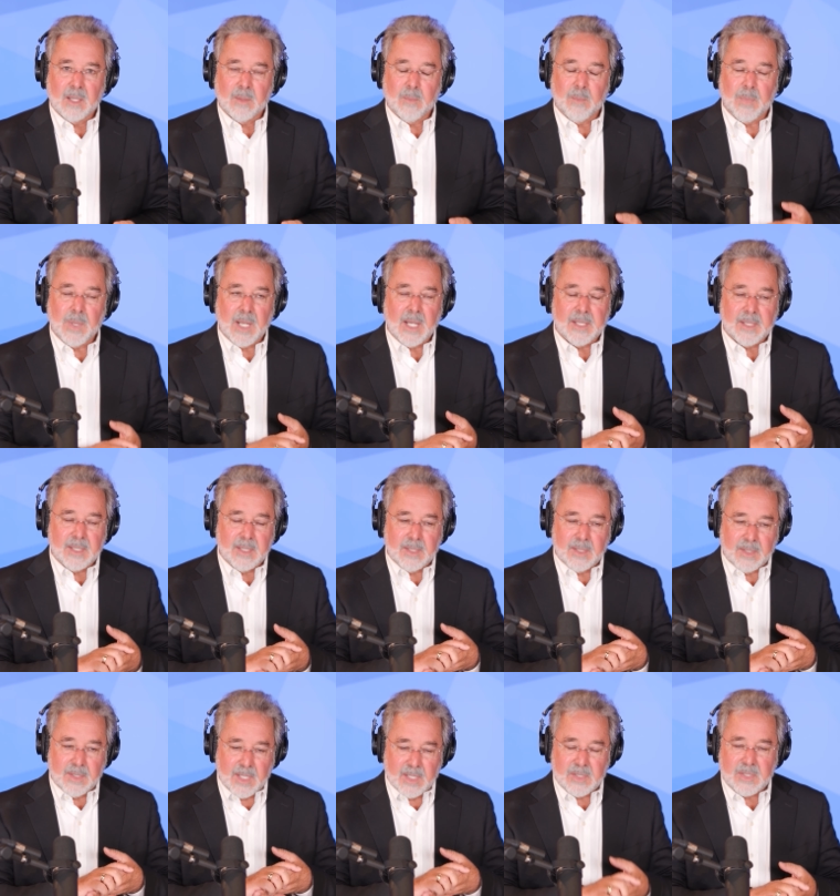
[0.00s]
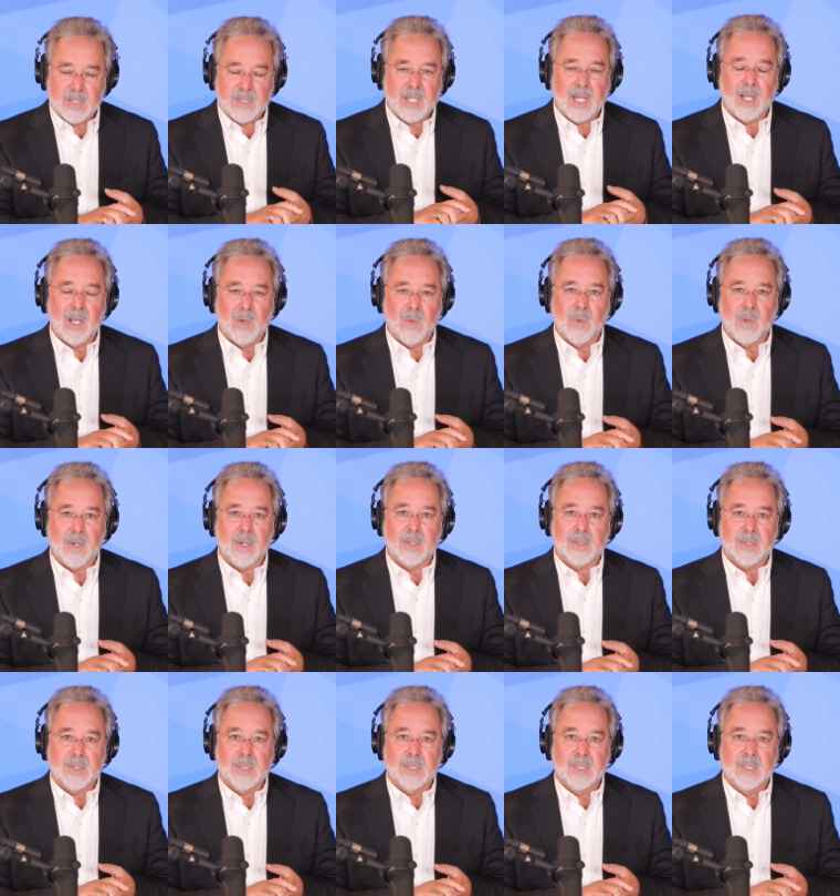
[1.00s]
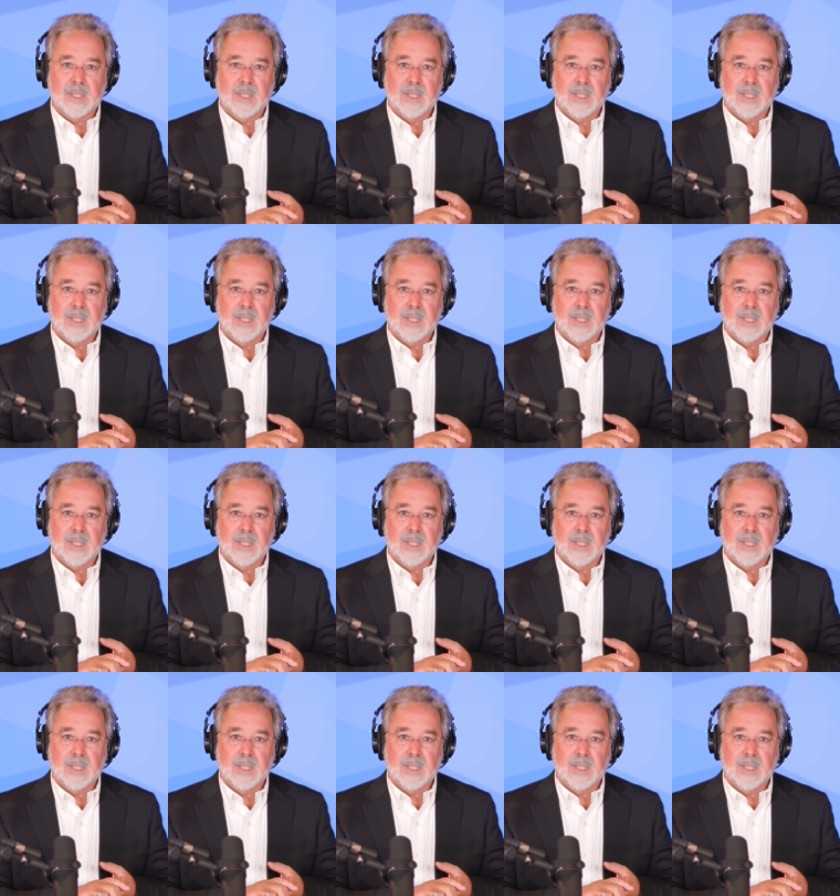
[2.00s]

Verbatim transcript: but this is how it works